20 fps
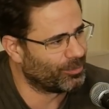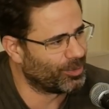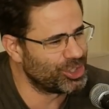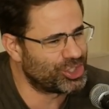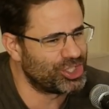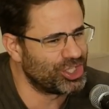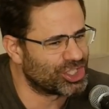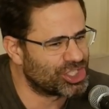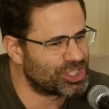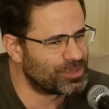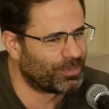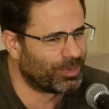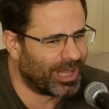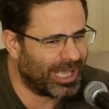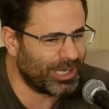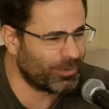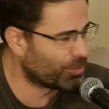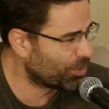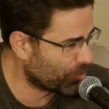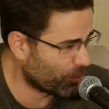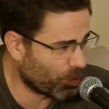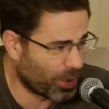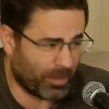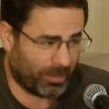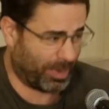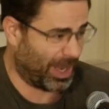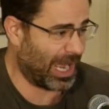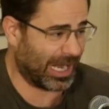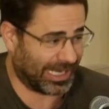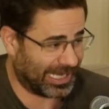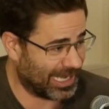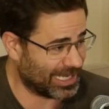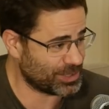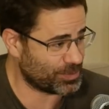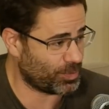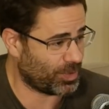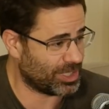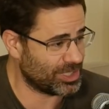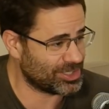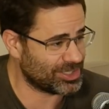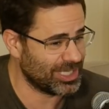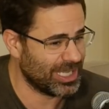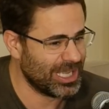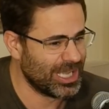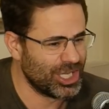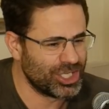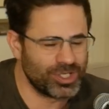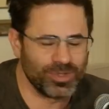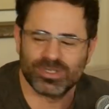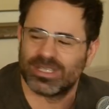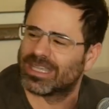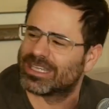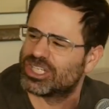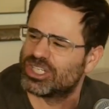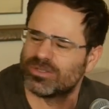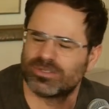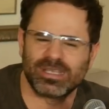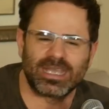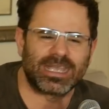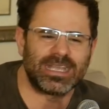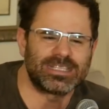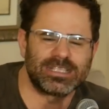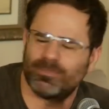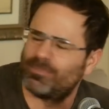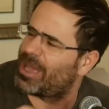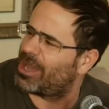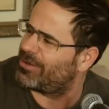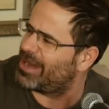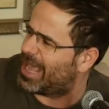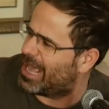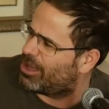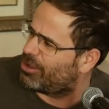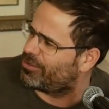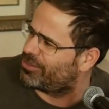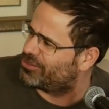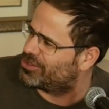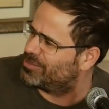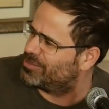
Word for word: When she explained what her, what her podcast was, she was like, she was like, it's about health.